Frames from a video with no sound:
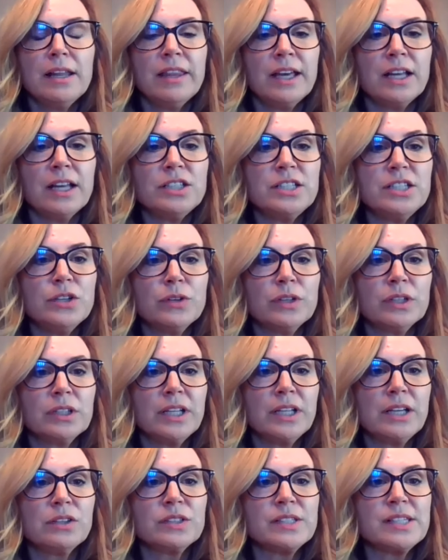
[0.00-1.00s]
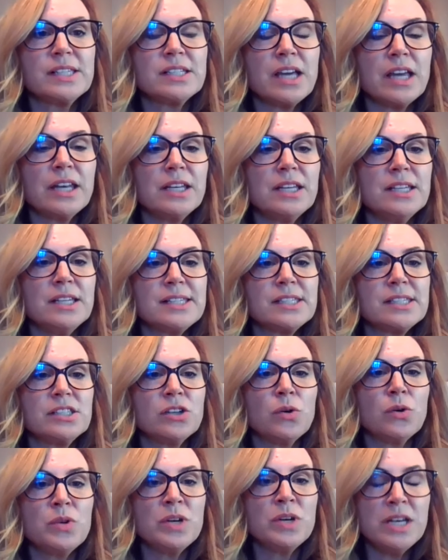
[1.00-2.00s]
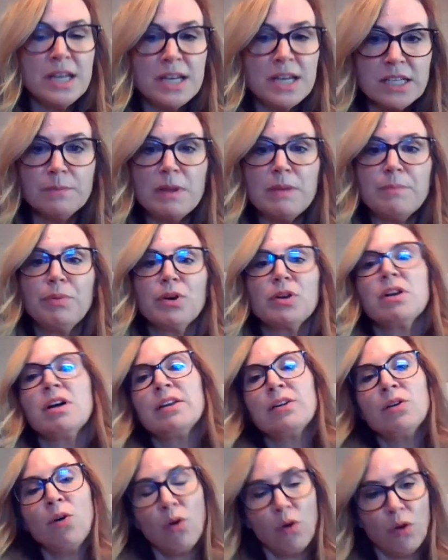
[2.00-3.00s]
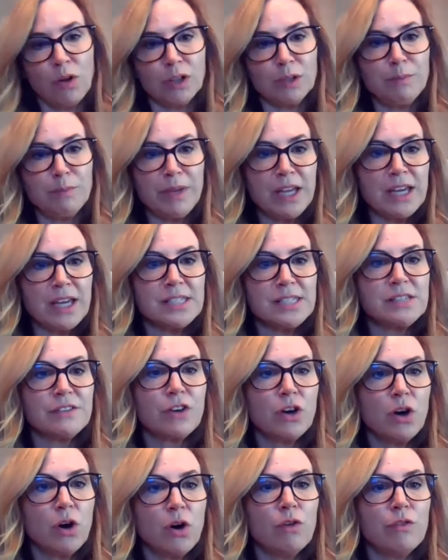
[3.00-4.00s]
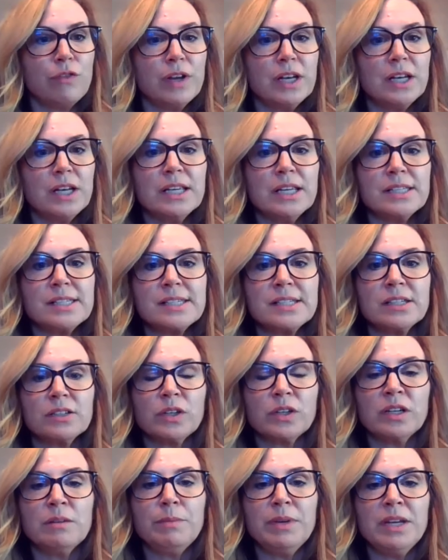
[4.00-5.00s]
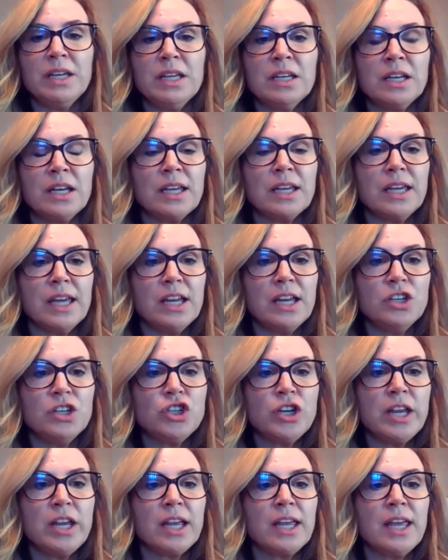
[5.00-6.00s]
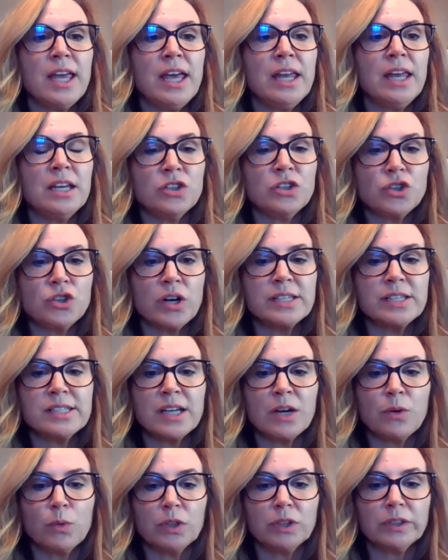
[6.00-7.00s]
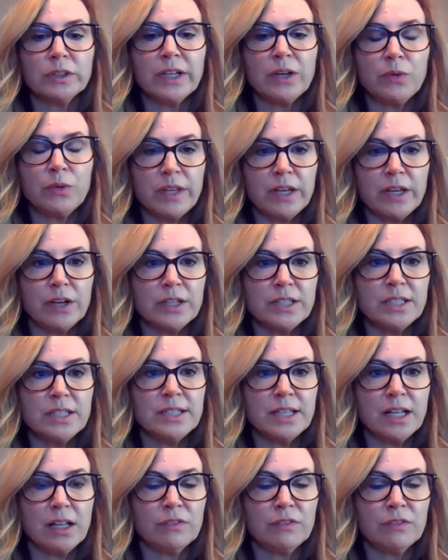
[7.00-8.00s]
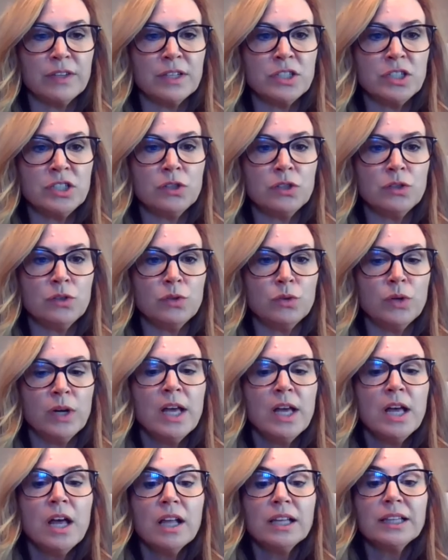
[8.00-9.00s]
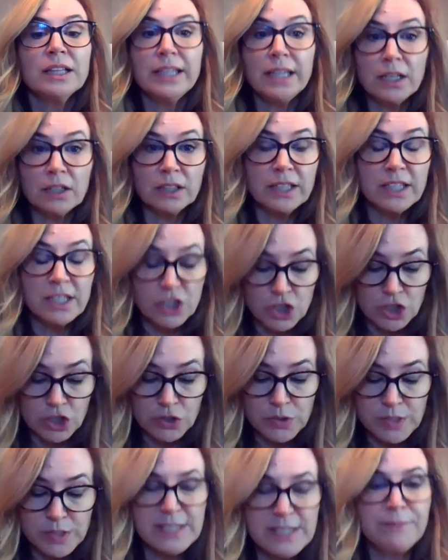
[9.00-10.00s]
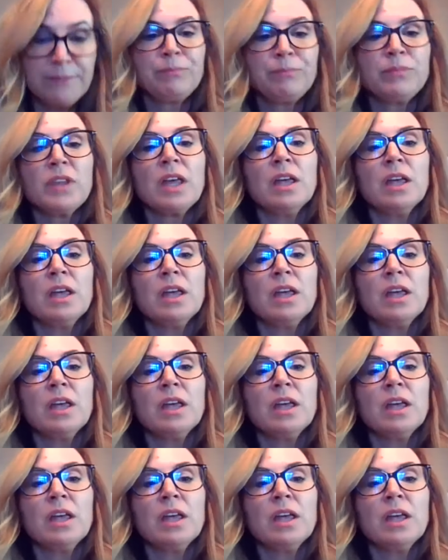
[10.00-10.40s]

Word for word: that your legal studies don't need to be put on hold because of COVID. It's still going to be an engaging and interesting world out there to delve into legal issues.